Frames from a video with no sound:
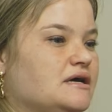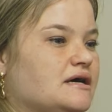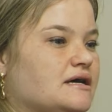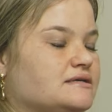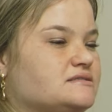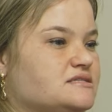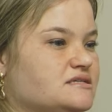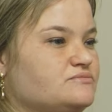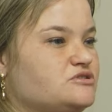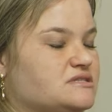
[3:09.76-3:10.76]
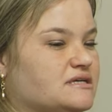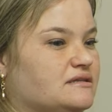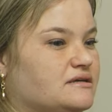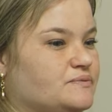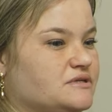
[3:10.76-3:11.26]
it seems
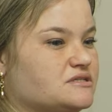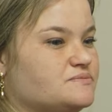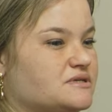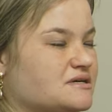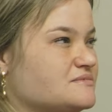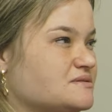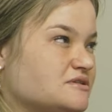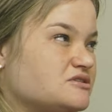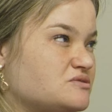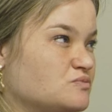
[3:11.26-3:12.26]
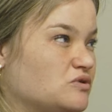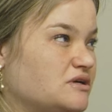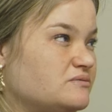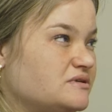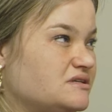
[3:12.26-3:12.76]
that their penis becomes a bit
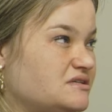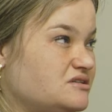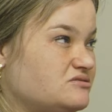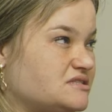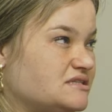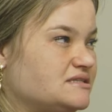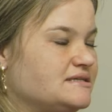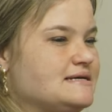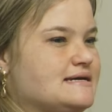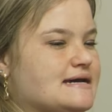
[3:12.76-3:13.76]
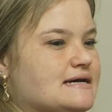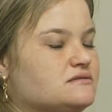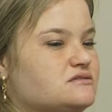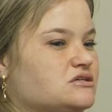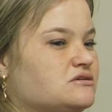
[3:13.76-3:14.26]
smaller when they're neutered.
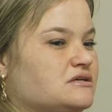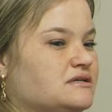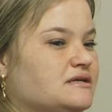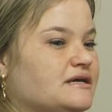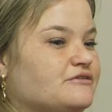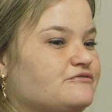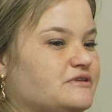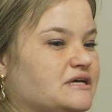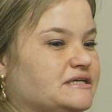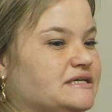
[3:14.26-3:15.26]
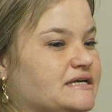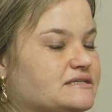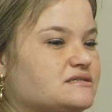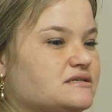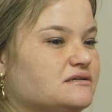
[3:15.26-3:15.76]
And so then if they
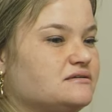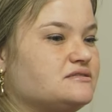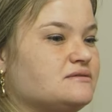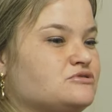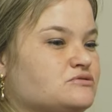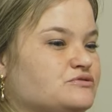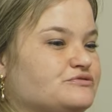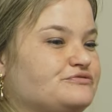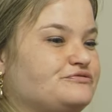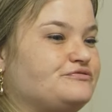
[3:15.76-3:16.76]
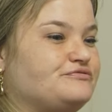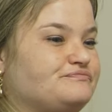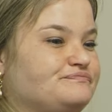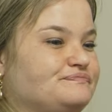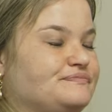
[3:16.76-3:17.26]
get some sort of
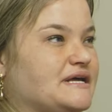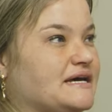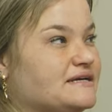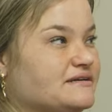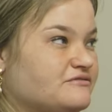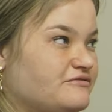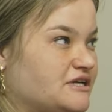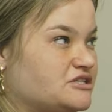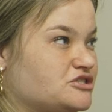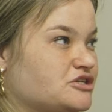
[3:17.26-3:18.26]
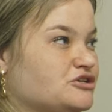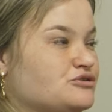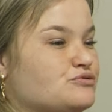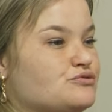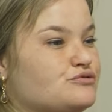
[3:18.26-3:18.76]
bladder
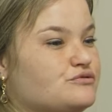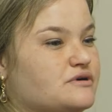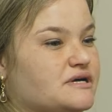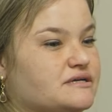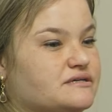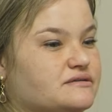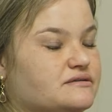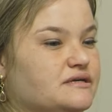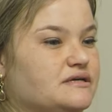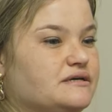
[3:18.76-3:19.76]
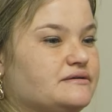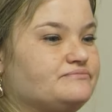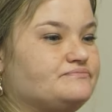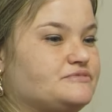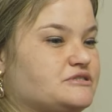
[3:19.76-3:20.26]
infection or
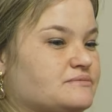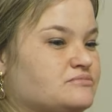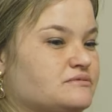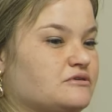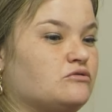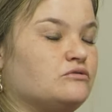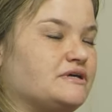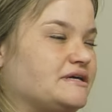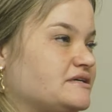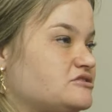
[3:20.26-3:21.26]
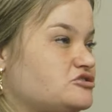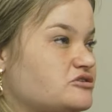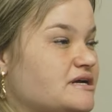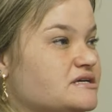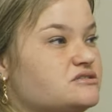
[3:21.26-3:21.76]
they get
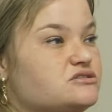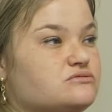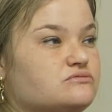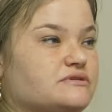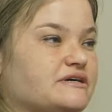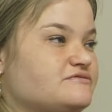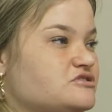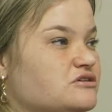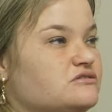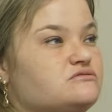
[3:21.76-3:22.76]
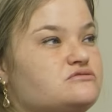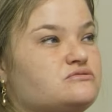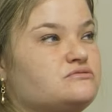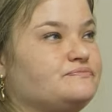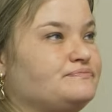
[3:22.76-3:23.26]
stressed or they have stones
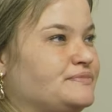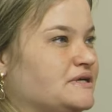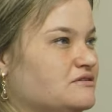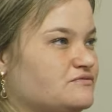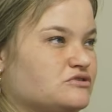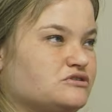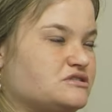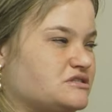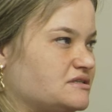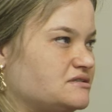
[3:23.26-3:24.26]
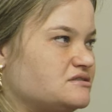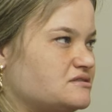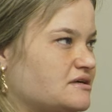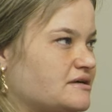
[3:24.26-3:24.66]
or any of those things,